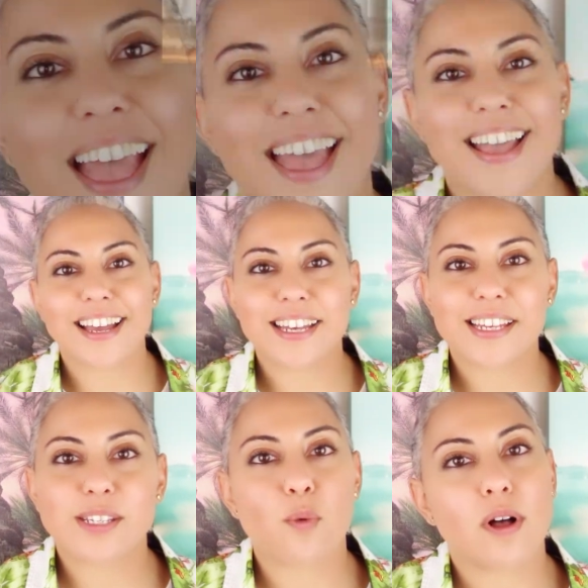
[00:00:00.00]
Hey
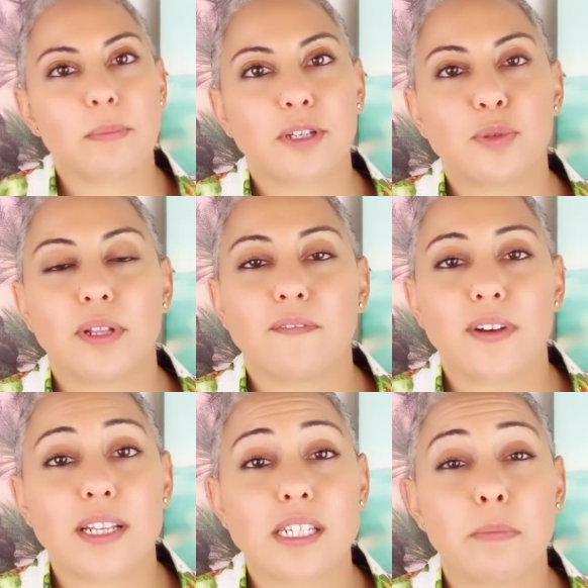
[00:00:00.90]
guys, welcome back to Glam
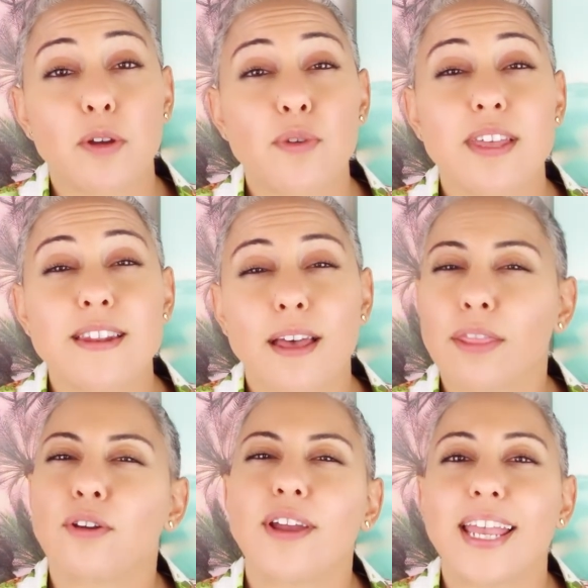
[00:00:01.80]
Finds, and I'm here with
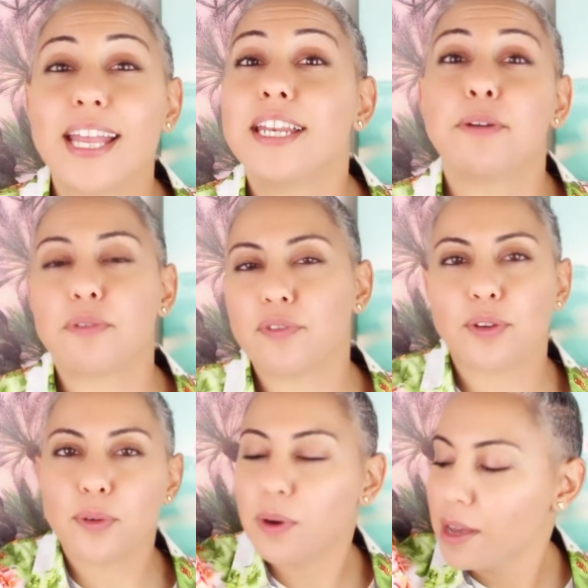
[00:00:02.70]
another indie
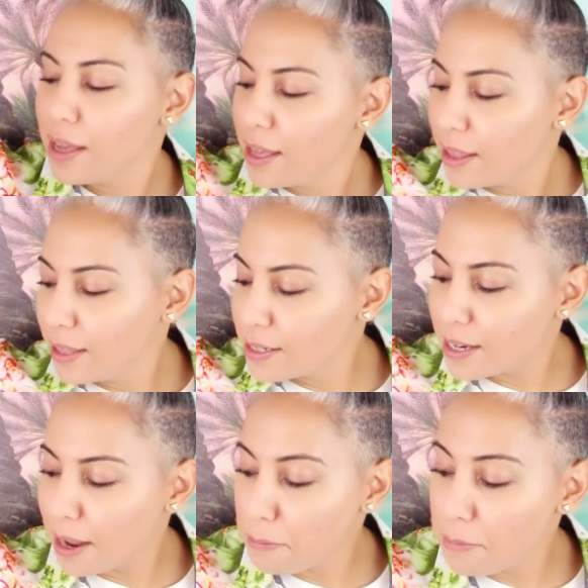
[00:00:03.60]
review. This
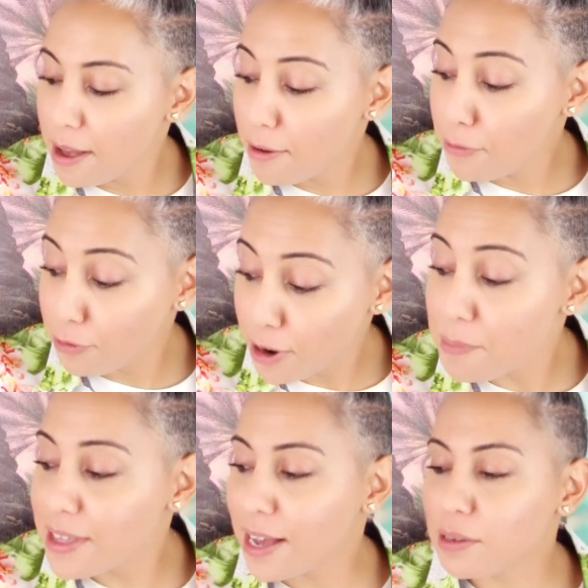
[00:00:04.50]
time
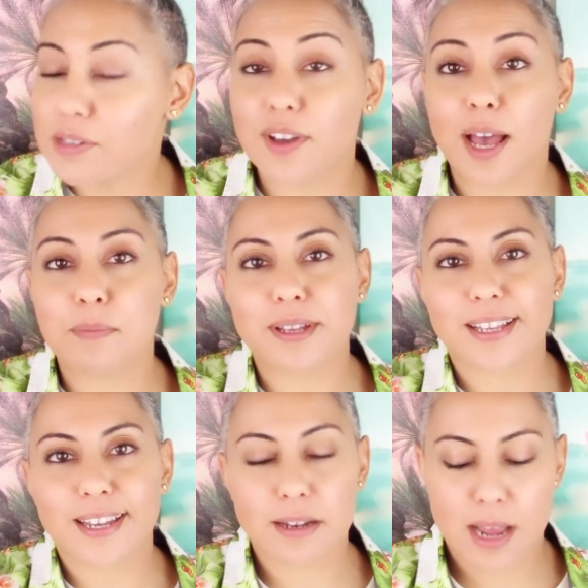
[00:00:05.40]
from the House of
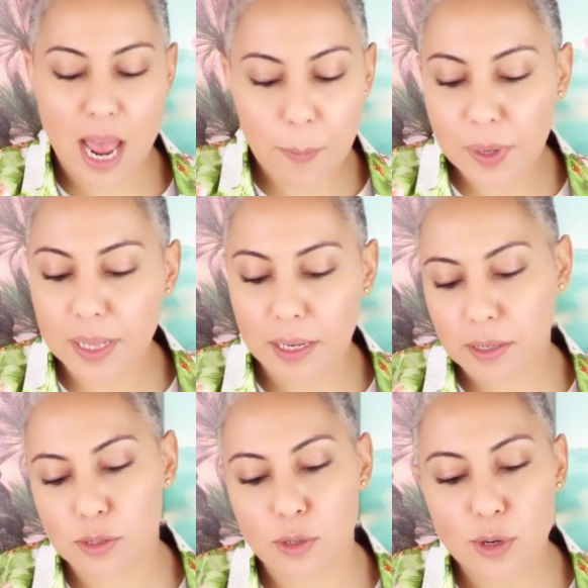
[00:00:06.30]
Happyland,
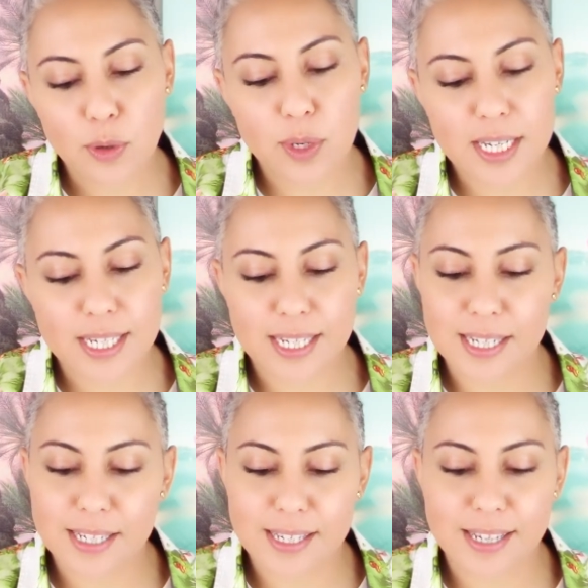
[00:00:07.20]
Happyland's newest,
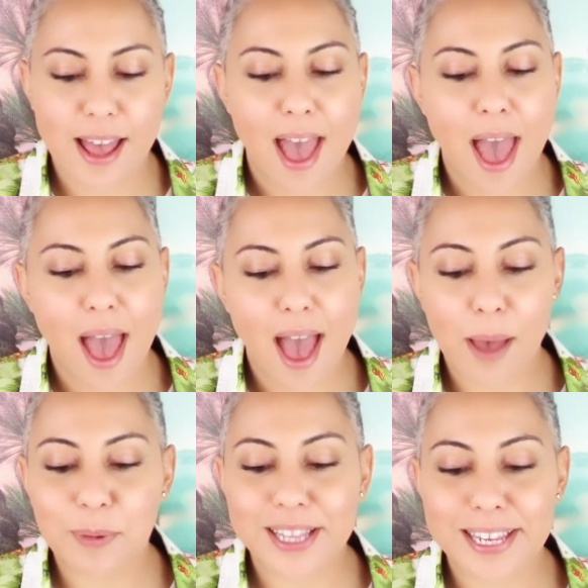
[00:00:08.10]
it's
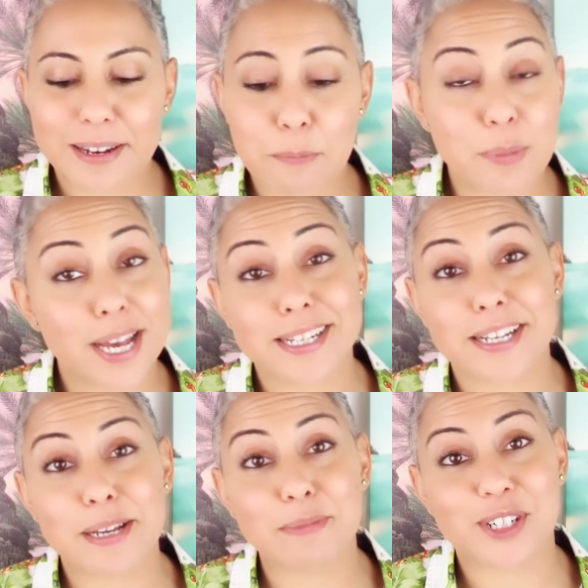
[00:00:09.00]
Happyland Bad Time